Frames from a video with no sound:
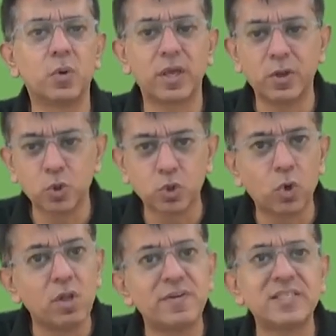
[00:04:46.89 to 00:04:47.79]
Okay, you should
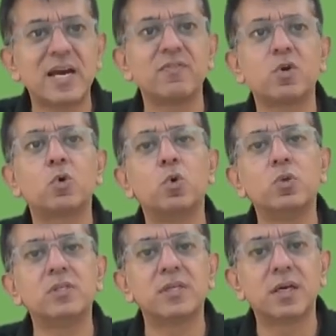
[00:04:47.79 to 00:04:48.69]
always have your
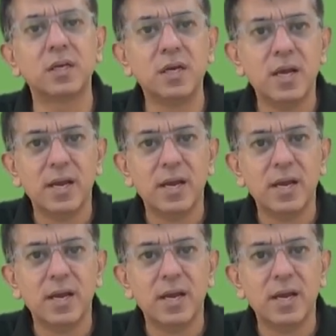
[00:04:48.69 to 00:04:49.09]
goals here.